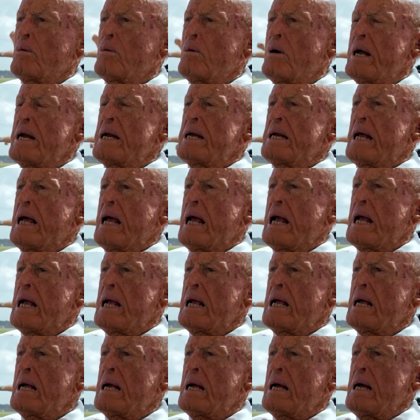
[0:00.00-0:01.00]
One
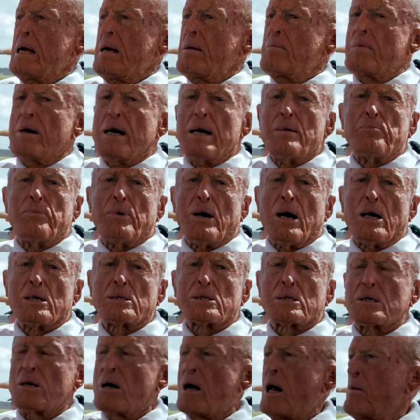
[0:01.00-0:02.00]
day, my
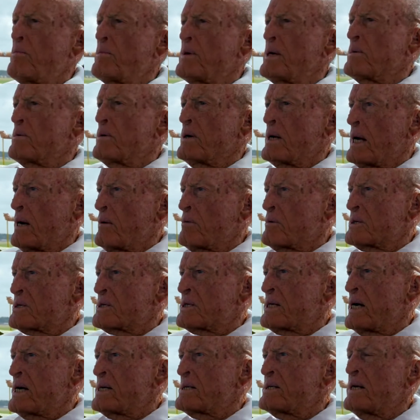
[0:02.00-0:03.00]
boss called me when I was
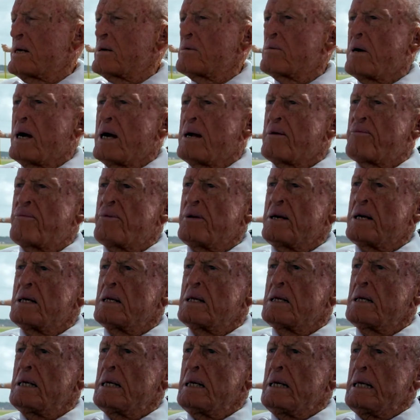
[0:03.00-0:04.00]
stationed at Wright
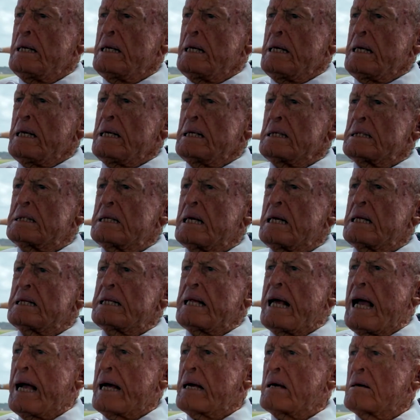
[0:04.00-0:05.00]
Field and said,
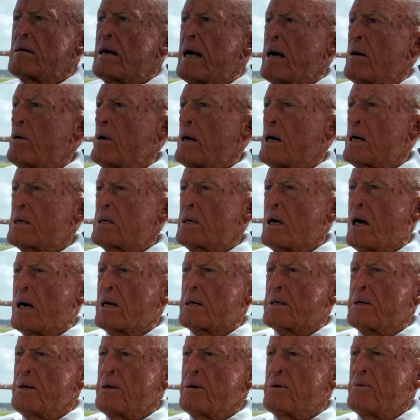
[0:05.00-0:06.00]
Thacker, I want to
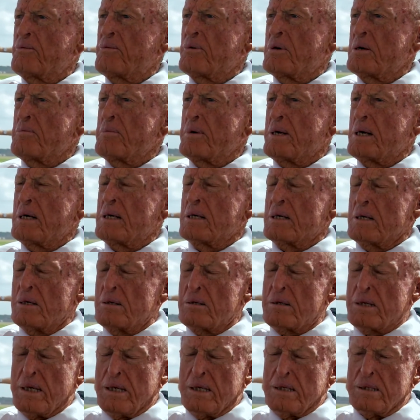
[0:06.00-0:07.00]
talk to you for a minute.
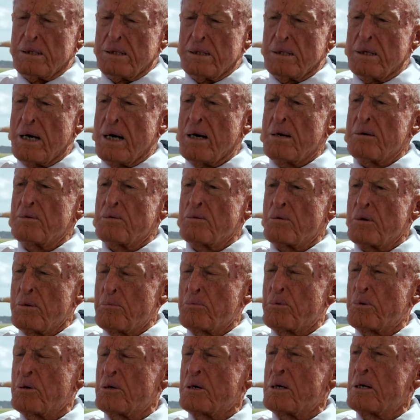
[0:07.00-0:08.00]
Okay, so I
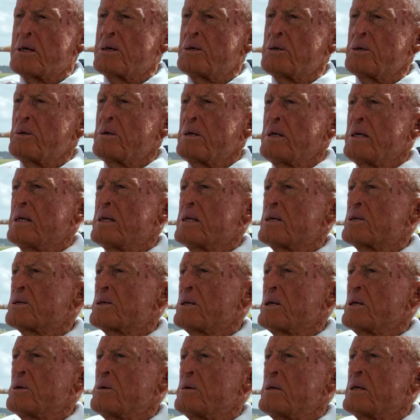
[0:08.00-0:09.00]
reported duly and
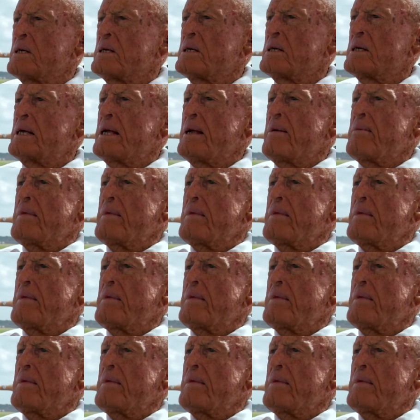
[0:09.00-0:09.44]
saluted.